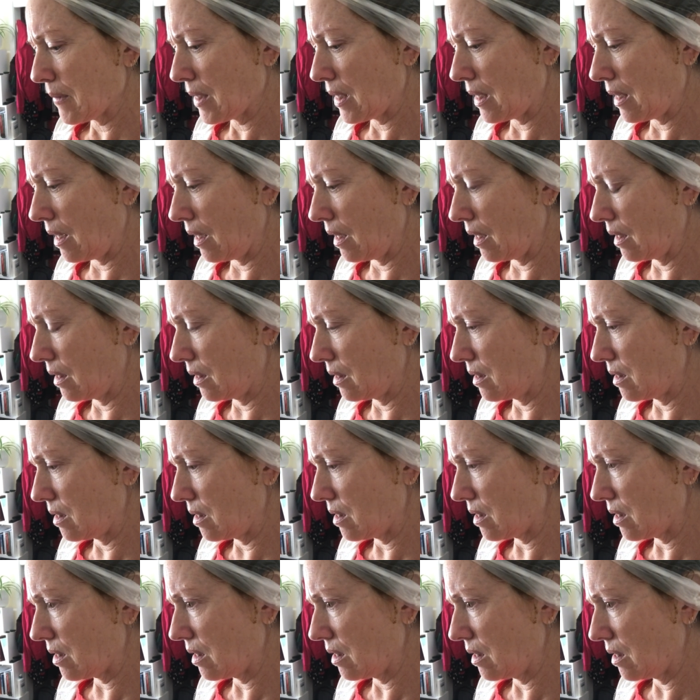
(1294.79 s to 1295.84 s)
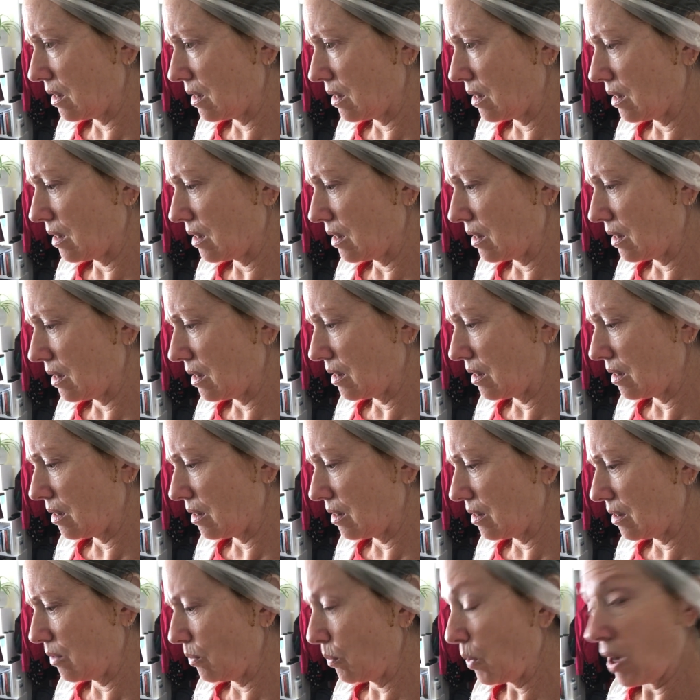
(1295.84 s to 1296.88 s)
and,
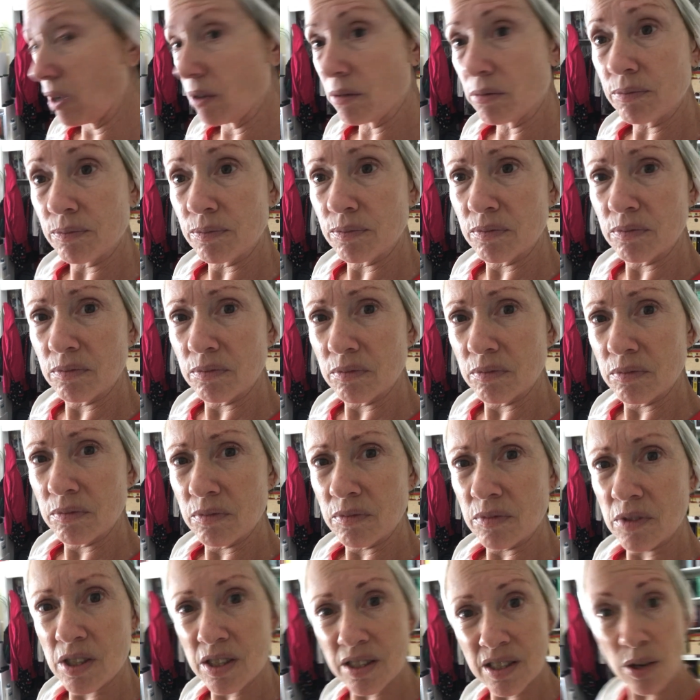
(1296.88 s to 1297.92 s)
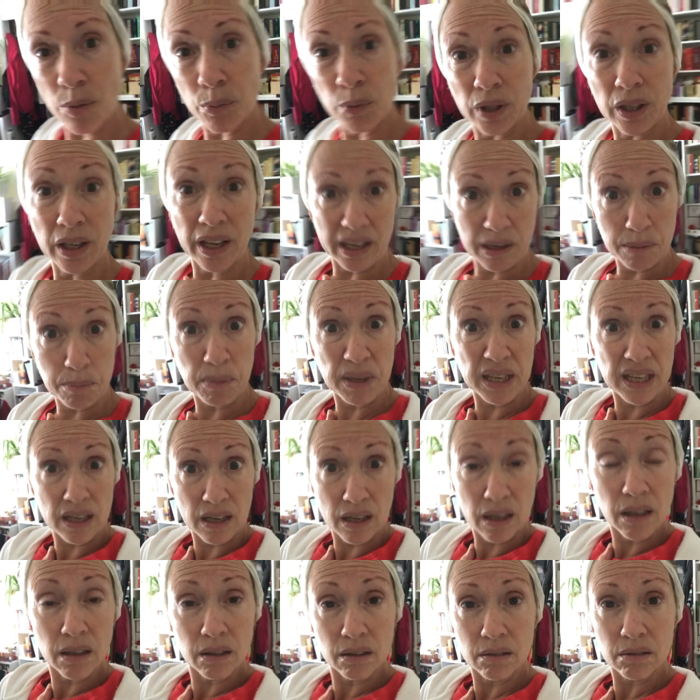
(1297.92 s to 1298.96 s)
well, to someone like
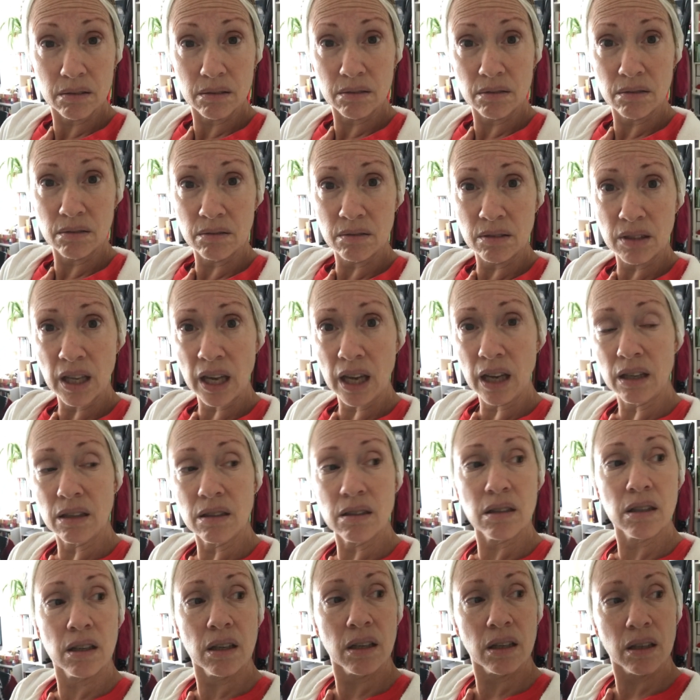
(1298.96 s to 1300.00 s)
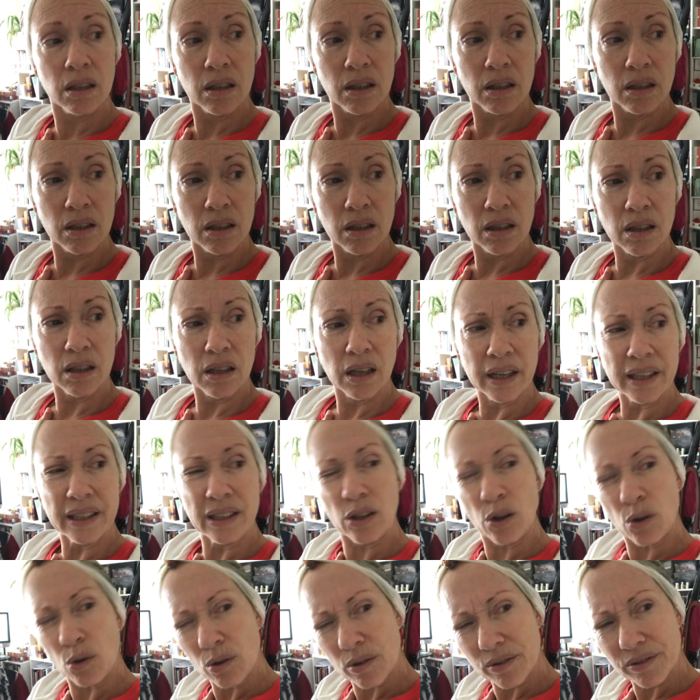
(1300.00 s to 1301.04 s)
me that I
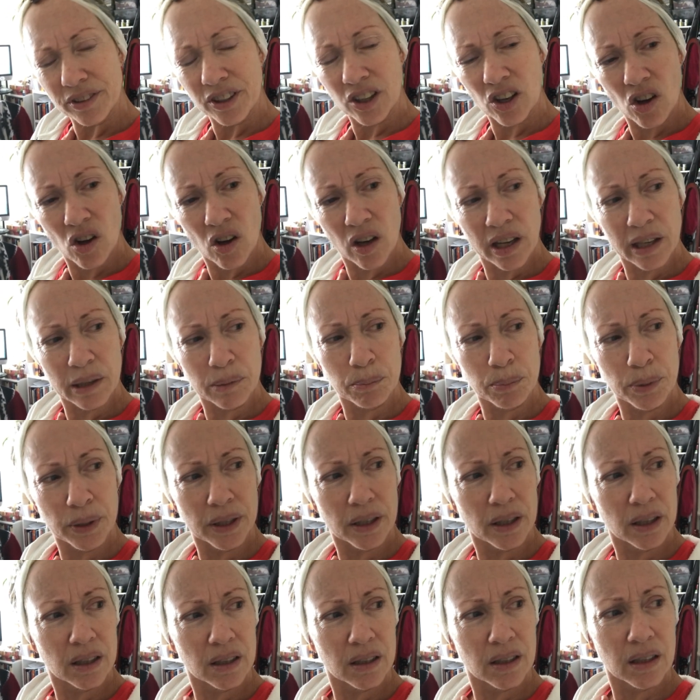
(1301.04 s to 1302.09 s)
know of God, but